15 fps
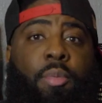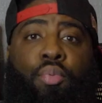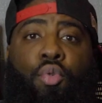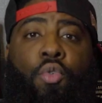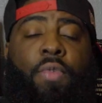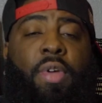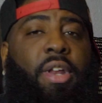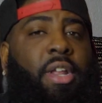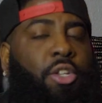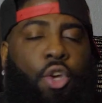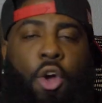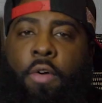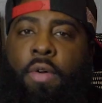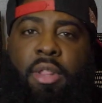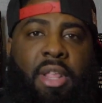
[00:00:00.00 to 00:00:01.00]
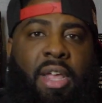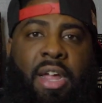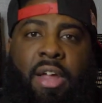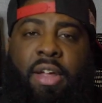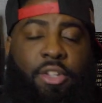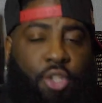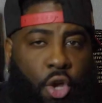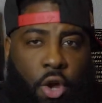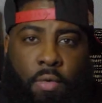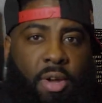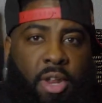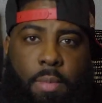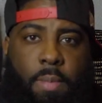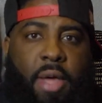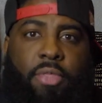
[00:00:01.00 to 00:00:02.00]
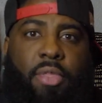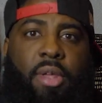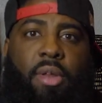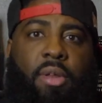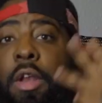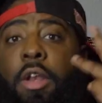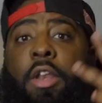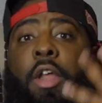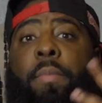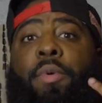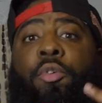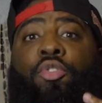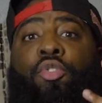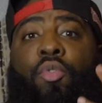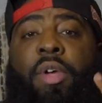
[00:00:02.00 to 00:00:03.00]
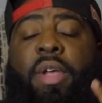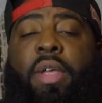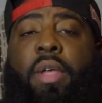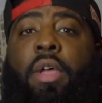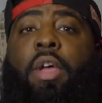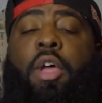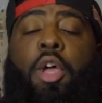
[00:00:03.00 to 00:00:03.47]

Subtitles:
proven, it's already there, it's already a method. Number 3,